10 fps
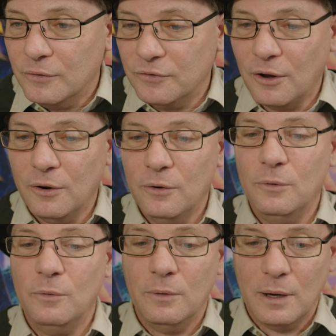
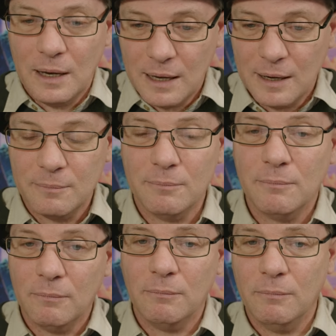So
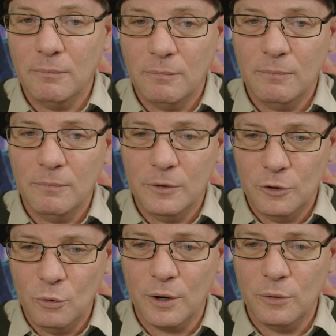um,
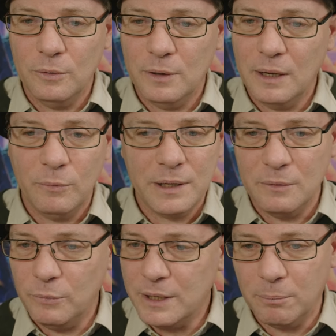you want to uh, we
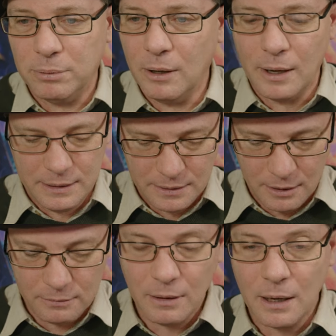can we can apply you
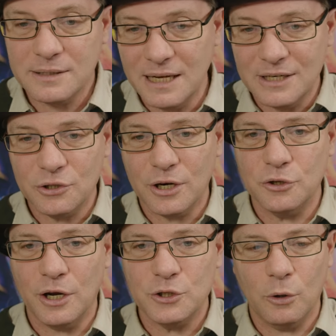know a 10
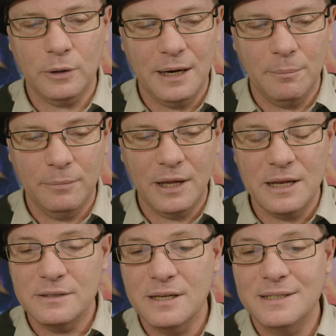sided dice roll and
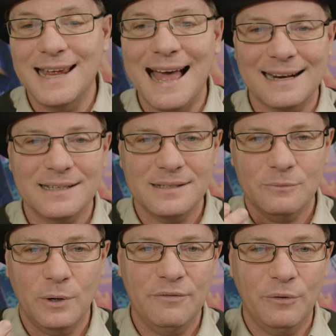and
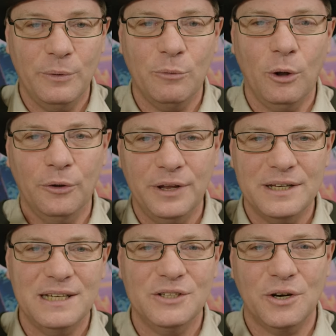deduct whatever we roll on
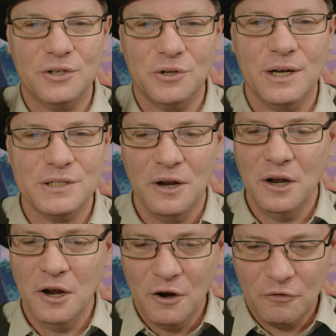that 10 sided dice
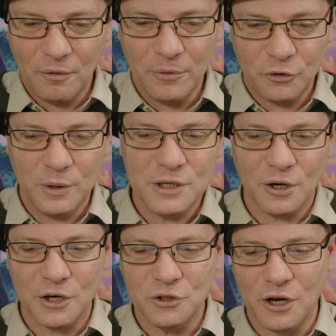from the 20
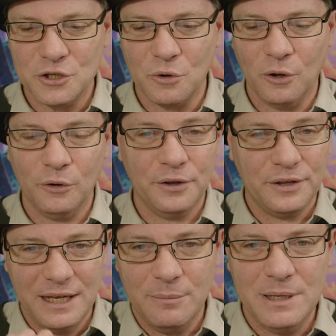sided dice roll that
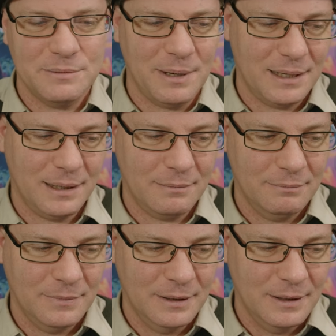the enemy's making
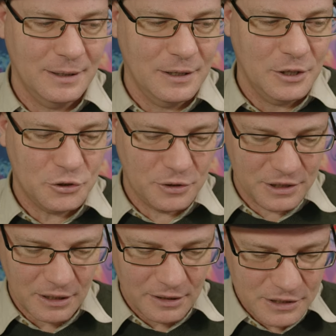so
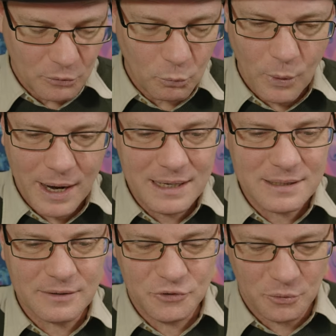there's a there's a
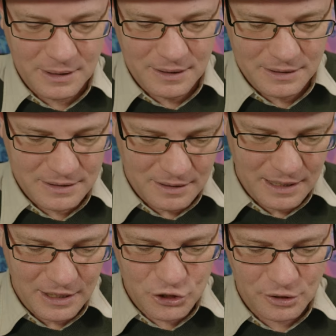ways of doing this that
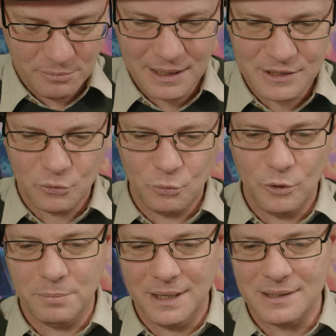actually makes it
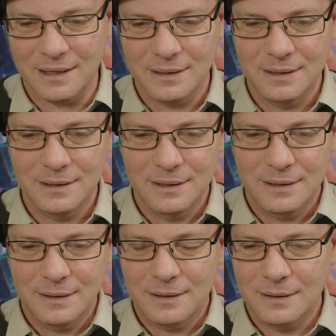work better
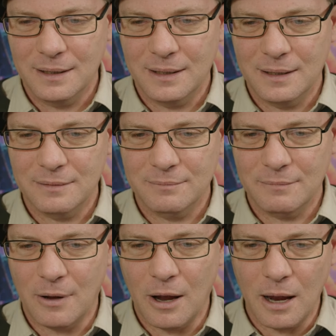
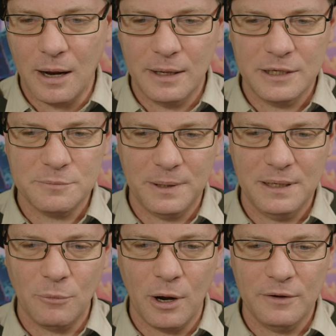um, I, I, it's
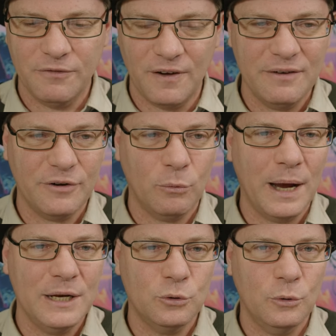been my favorite
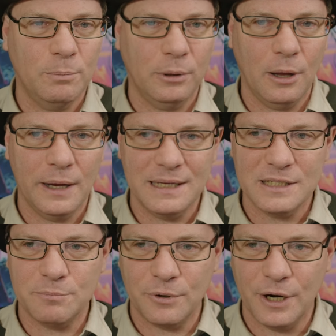way to apply
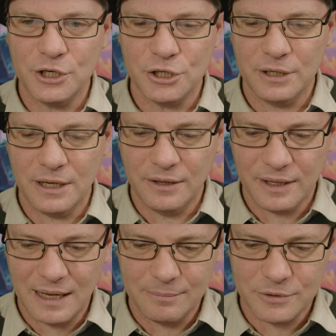inspiration in
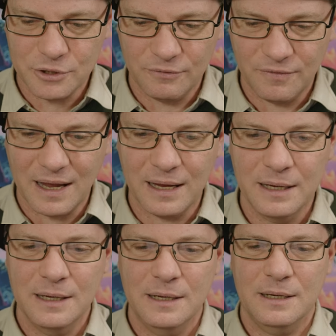the game so far